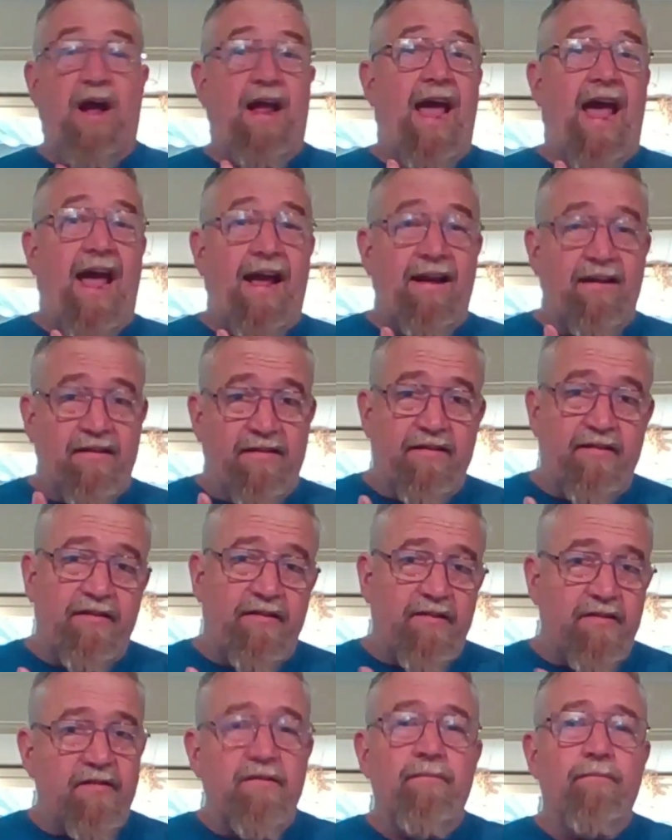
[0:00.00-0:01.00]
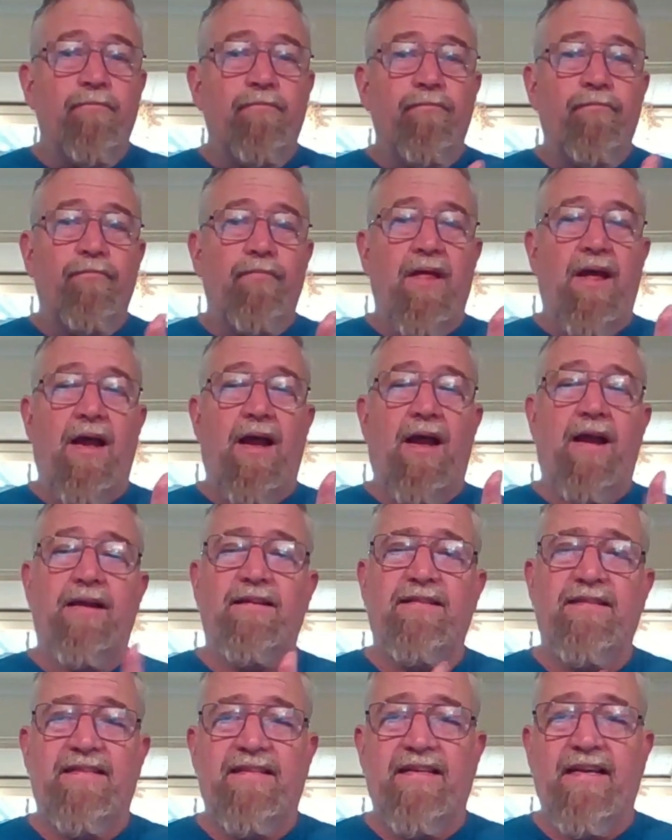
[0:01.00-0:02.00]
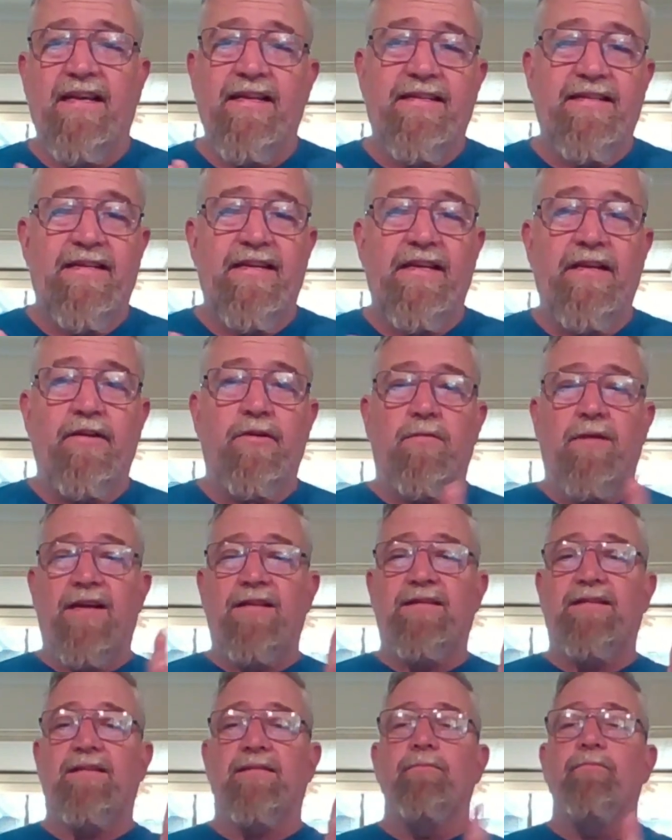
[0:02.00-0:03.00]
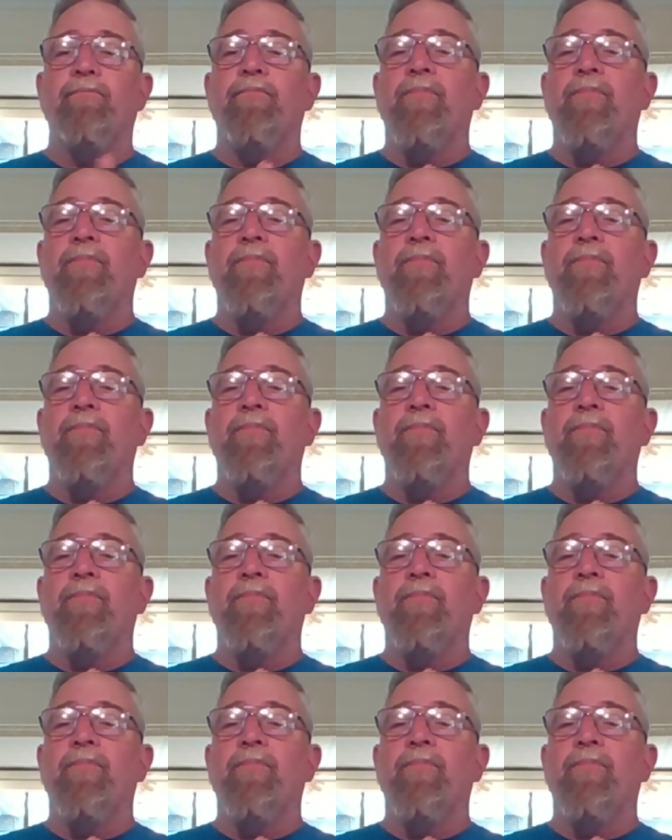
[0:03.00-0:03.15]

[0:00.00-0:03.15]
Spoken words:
Actus, ACTUS.